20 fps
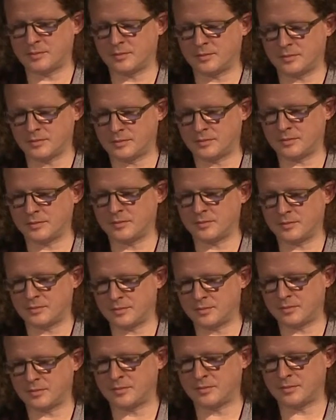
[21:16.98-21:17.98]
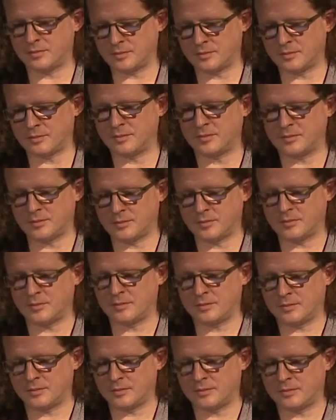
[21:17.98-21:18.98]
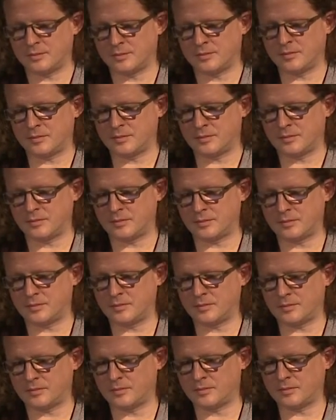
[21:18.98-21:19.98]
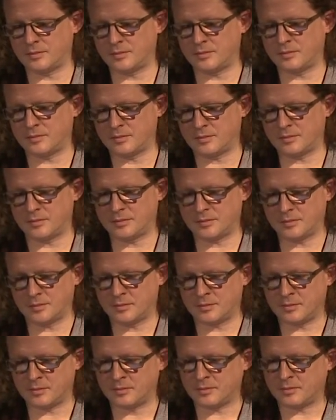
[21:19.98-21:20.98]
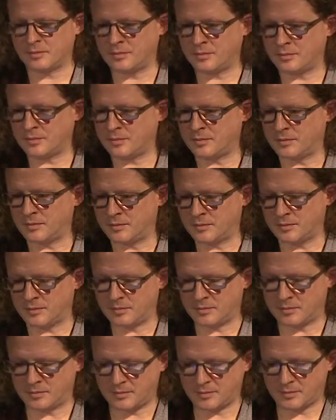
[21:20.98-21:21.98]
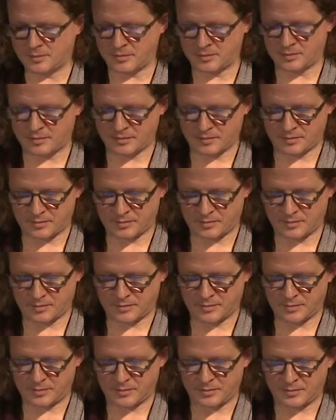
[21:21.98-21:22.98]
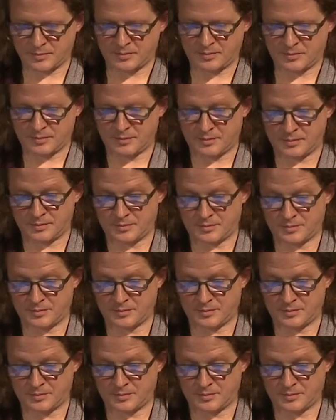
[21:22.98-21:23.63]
[no speech]